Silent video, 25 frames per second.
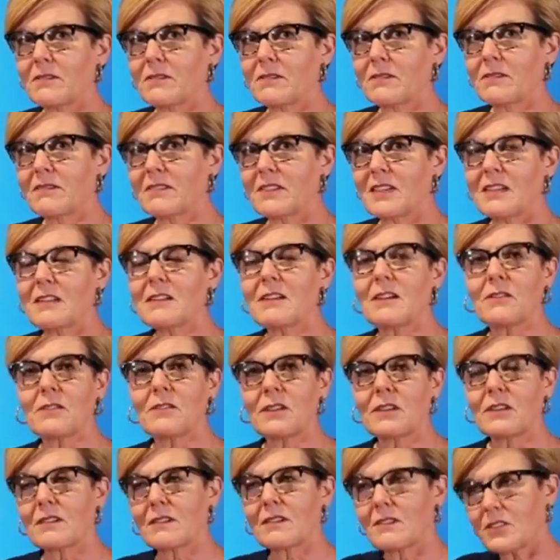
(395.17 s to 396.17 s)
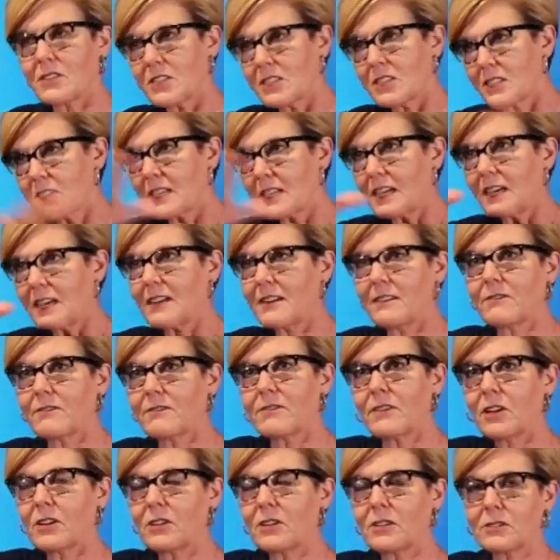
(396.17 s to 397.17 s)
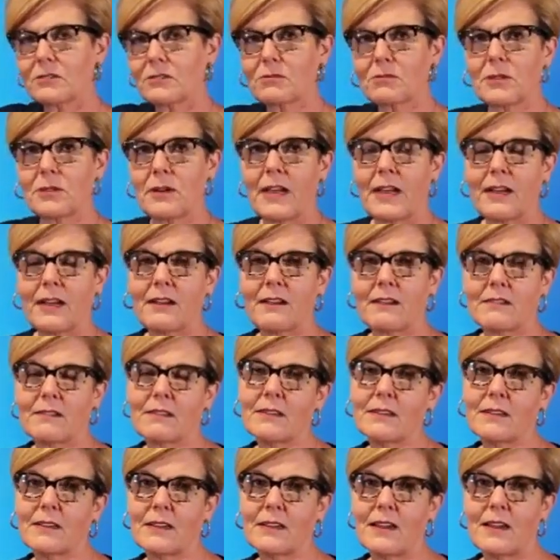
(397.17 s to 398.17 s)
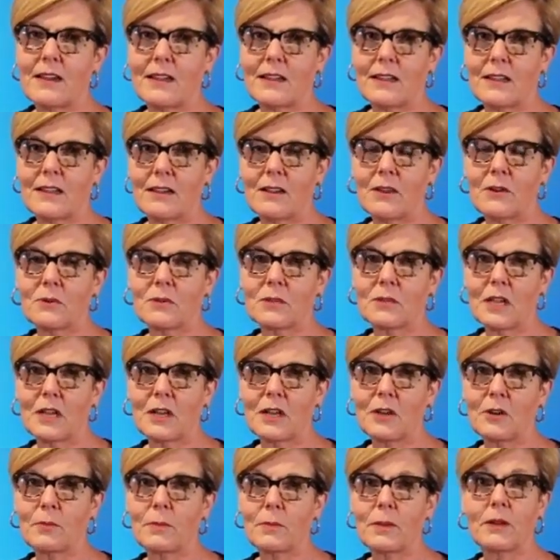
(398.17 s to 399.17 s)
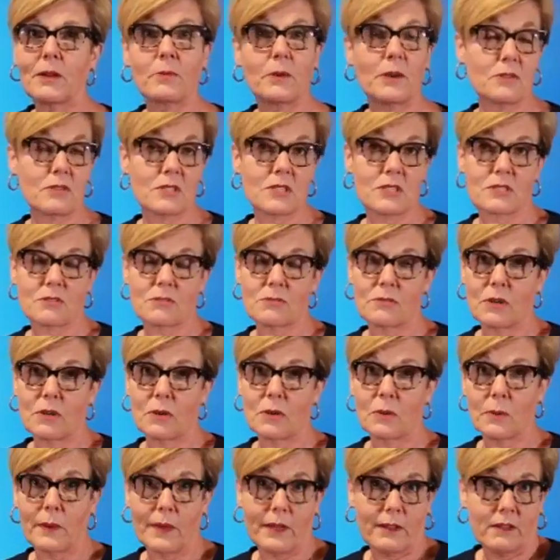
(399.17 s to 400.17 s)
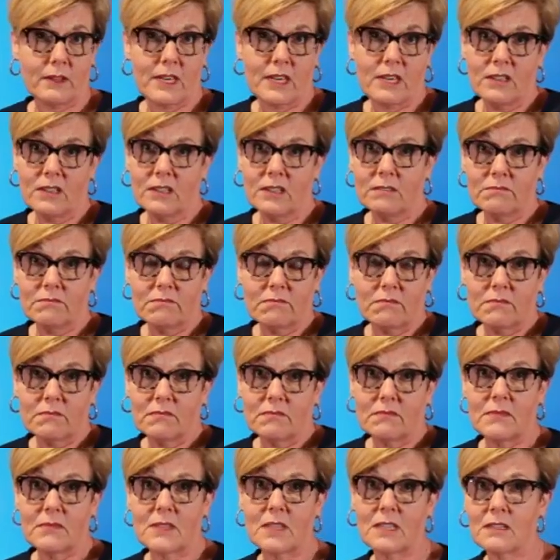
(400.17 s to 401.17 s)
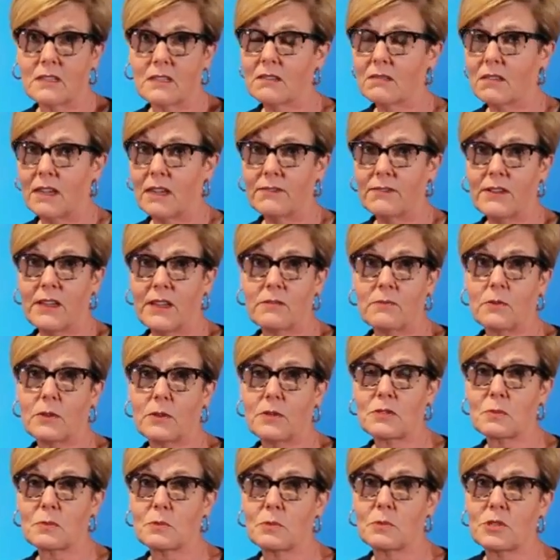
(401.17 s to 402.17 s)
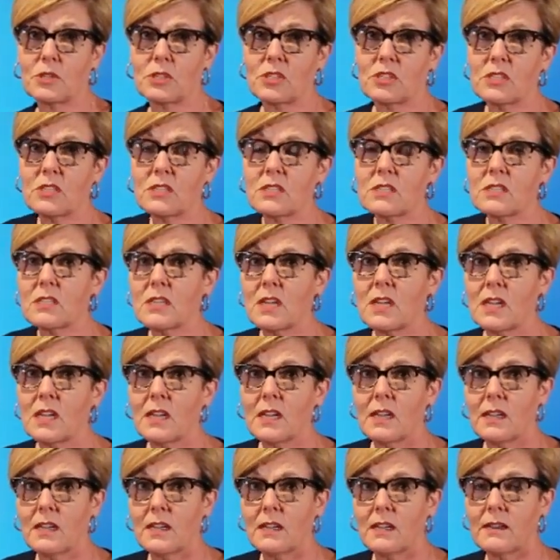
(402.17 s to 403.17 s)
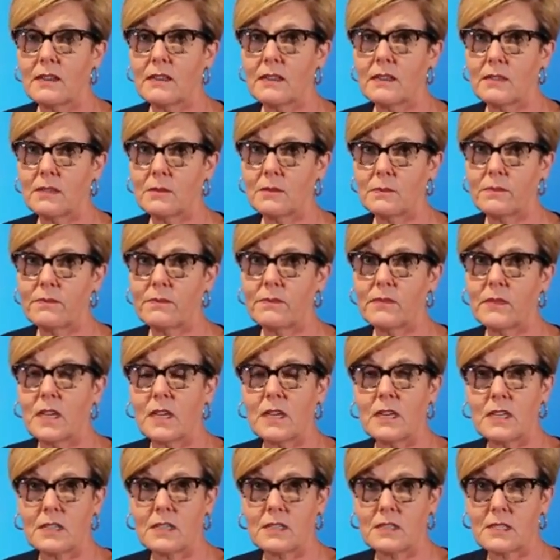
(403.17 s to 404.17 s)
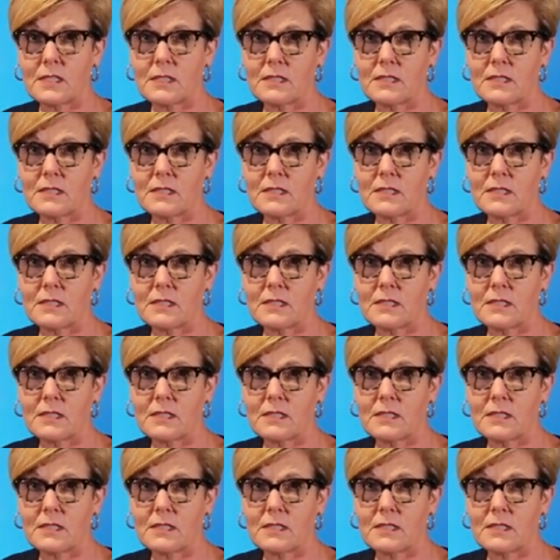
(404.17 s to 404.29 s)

you know, they're, they're just kind of all throughout uh, Oklahoma. Roses grow well here. You know, I've had rose bushes. Um, they didn't